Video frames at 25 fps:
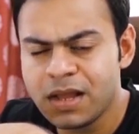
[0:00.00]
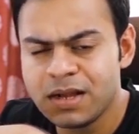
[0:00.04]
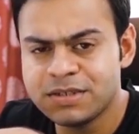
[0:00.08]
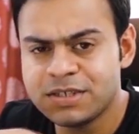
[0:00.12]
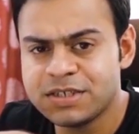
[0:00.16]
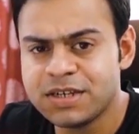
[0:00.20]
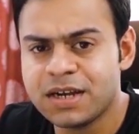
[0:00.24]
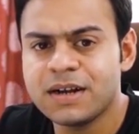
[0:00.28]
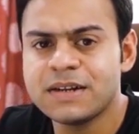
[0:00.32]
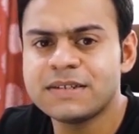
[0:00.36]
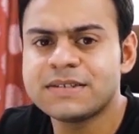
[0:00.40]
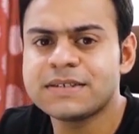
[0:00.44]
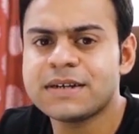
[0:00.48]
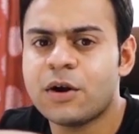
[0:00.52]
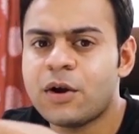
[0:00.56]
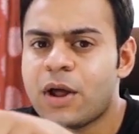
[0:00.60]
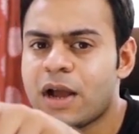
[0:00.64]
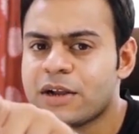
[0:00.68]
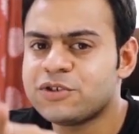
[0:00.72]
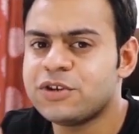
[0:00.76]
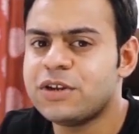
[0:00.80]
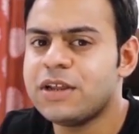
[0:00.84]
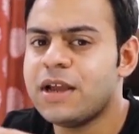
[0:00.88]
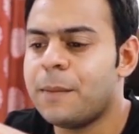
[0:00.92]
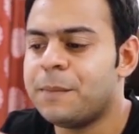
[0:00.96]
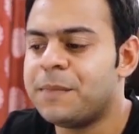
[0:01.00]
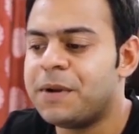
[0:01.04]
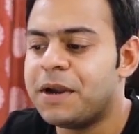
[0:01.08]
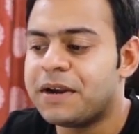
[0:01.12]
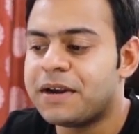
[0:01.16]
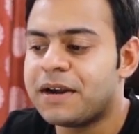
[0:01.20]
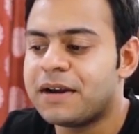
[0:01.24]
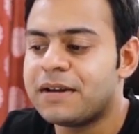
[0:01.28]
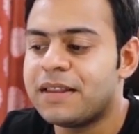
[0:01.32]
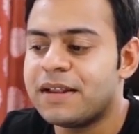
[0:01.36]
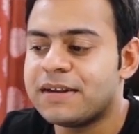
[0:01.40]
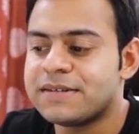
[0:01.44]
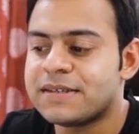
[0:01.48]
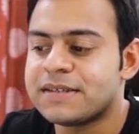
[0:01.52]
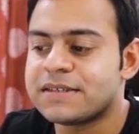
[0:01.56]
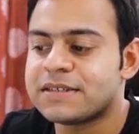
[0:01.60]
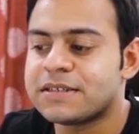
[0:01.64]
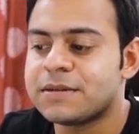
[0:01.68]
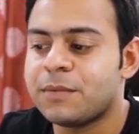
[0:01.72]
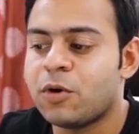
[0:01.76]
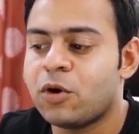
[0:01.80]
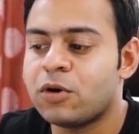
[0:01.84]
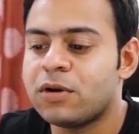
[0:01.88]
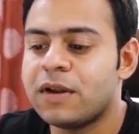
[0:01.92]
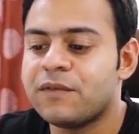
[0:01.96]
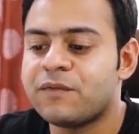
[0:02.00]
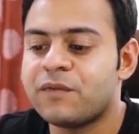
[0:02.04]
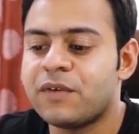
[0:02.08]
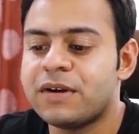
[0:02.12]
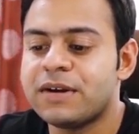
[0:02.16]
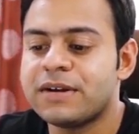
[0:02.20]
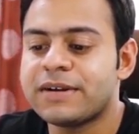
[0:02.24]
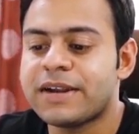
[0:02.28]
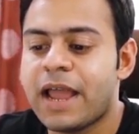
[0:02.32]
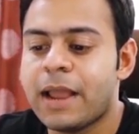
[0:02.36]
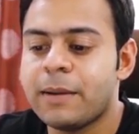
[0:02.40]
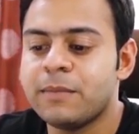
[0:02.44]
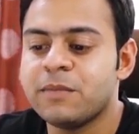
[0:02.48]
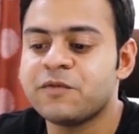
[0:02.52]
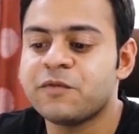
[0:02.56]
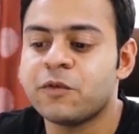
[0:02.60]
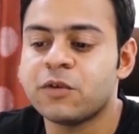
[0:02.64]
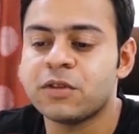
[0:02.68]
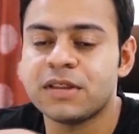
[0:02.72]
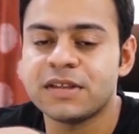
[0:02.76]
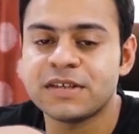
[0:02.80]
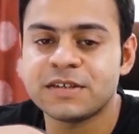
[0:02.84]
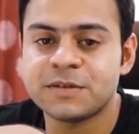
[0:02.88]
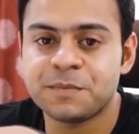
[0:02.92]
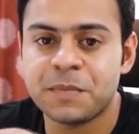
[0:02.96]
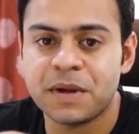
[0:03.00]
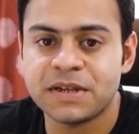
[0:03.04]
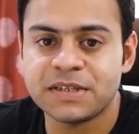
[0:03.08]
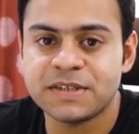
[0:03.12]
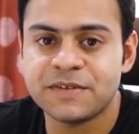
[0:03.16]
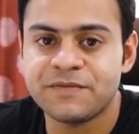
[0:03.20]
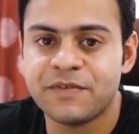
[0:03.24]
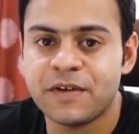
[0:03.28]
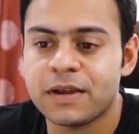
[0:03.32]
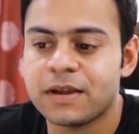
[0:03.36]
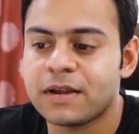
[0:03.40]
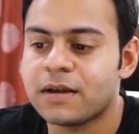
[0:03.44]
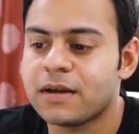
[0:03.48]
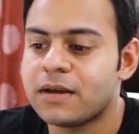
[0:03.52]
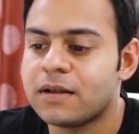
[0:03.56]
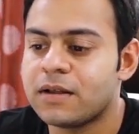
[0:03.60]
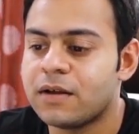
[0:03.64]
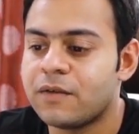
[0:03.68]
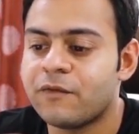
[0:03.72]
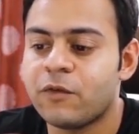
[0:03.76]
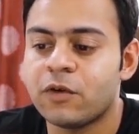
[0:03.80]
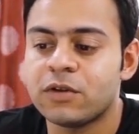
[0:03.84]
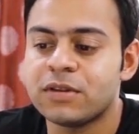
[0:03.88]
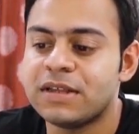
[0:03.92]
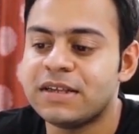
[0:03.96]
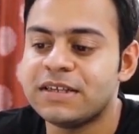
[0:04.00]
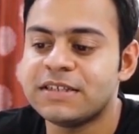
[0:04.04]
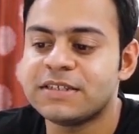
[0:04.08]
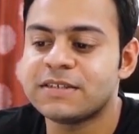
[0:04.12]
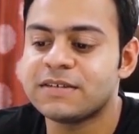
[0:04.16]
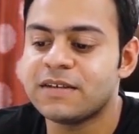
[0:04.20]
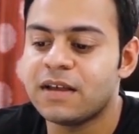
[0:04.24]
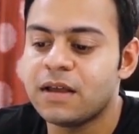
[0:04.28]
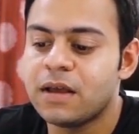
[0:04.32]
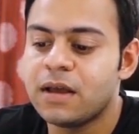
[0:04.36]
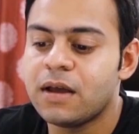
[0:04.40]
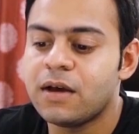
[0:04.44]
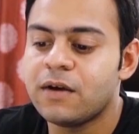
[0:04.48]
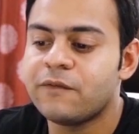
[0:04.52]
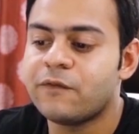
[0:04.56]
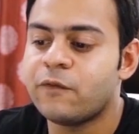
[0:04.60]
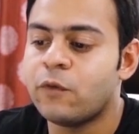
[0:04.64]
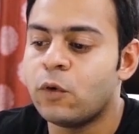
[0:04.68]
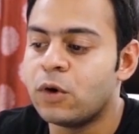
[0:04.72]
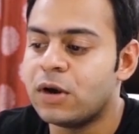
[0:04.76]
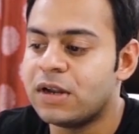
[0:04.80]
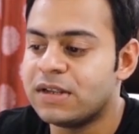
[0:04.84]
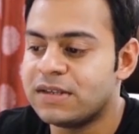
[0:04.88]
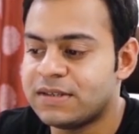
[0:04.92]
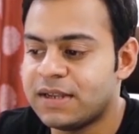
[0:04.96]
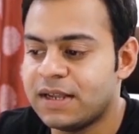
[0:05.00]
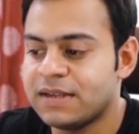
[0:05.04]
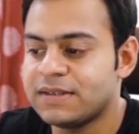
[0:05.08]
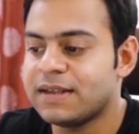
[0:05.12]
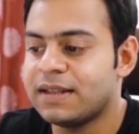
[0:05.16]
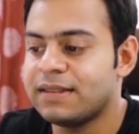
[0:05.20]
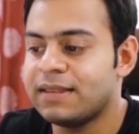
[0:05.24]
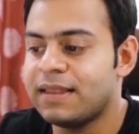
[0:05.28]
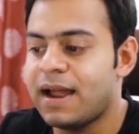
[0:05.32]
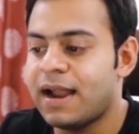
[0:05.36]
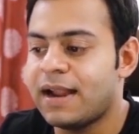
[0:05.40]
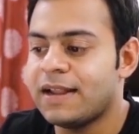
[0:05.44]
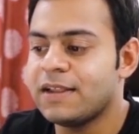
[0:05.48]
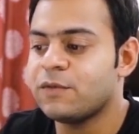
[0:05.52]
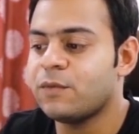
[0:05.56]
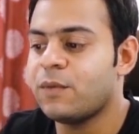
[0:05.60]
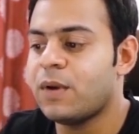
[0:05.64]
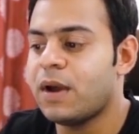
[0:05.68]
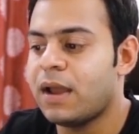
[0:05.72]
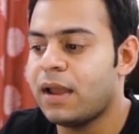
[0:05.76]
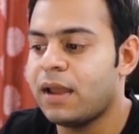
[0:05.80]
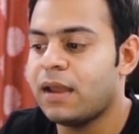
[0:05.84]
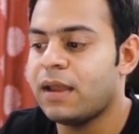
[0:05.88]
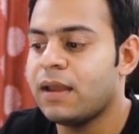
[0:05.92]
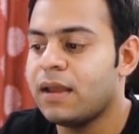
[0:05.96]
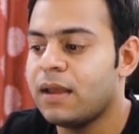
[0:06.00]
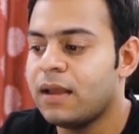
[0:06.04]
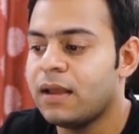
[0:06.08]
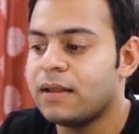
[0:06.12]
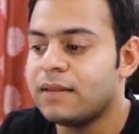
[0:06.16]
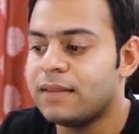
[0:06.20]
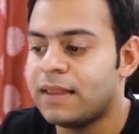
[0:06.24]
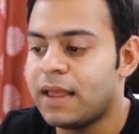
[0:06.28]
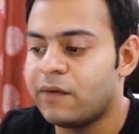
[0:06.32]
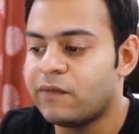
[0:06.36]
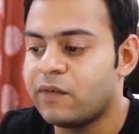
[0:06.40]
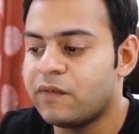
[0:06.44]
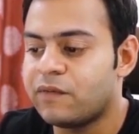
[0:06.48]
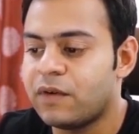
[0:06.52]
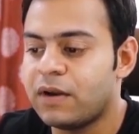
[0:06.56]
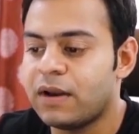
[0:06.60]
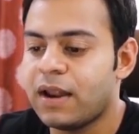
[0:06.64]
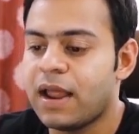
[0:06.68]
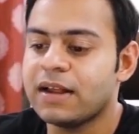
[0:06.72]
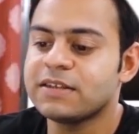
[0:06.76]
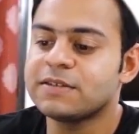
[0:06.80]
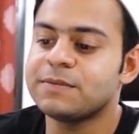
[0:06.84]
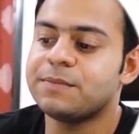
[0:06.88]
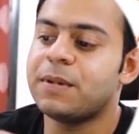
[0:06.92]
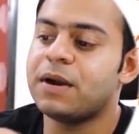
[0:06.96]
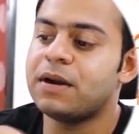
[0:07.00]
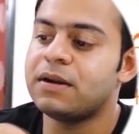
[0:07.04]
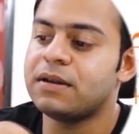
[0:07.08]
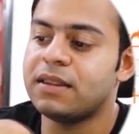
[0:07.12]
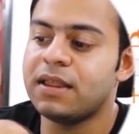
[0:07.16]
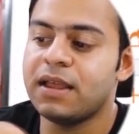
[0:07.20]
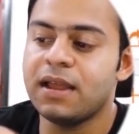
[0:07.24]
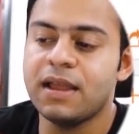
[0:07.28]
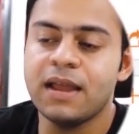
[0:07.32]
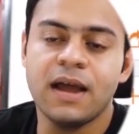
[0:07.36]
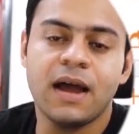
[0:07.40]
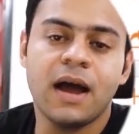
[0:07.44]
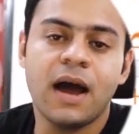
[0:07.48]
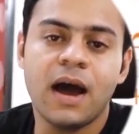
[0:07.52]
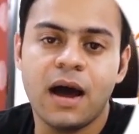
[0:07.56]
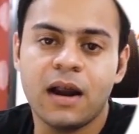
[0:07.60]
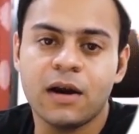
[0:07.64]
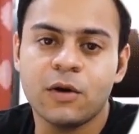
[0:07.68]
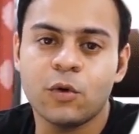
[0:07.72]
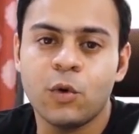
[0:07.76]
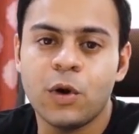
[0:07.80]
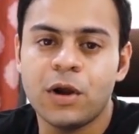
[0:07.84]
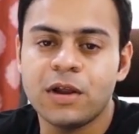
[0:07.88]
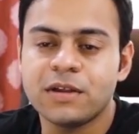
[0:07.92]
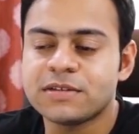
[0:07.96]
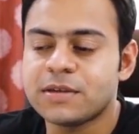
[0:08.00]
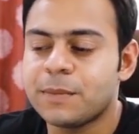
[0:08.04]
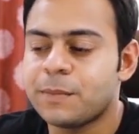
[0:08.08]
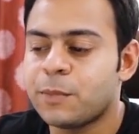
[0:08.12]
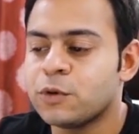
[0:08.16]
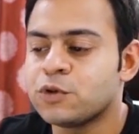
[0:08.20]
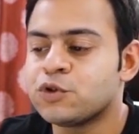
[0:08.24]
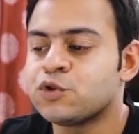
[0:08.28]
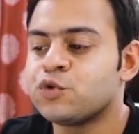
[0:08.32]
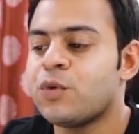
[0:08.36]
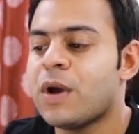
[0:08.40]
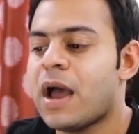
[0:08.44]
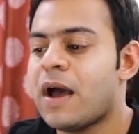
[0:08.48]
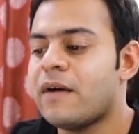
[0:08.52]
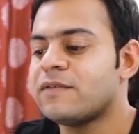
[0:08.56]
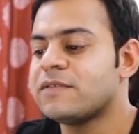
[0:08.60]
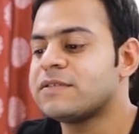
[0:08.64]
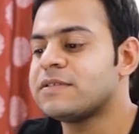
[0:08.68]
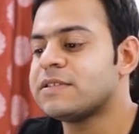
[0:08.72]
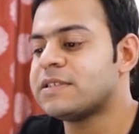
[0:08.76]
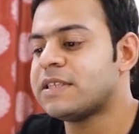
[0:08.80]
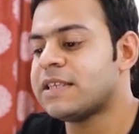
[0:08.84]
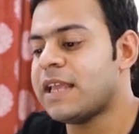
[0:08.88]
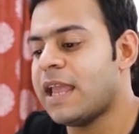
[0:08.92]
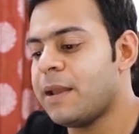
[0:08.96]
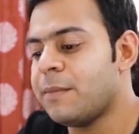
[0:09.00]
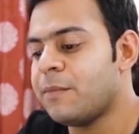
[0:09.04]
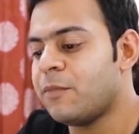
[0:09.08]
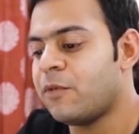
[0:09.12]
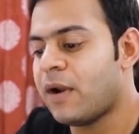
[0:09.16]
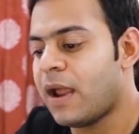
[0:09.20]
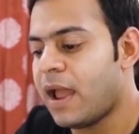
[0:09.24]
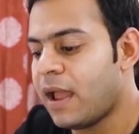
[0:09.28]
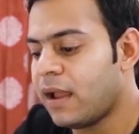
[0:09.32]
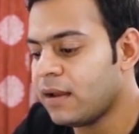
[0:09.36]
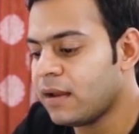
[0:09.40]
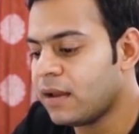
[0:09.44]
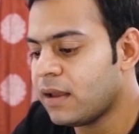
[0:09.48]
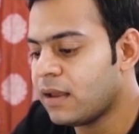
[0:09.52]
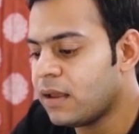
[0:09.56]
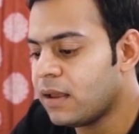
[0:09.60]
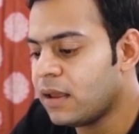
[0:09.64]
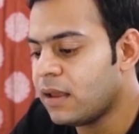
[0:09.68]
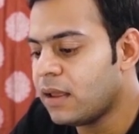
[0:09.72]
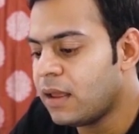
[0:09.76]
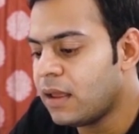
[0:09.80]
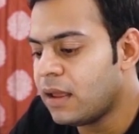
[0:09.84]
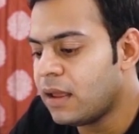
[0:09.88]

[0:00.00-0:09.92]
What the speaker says: JungleScout actually updated their system on different times for these 4 listings, and that is why they have different ranks, but they are supposed to have same rank.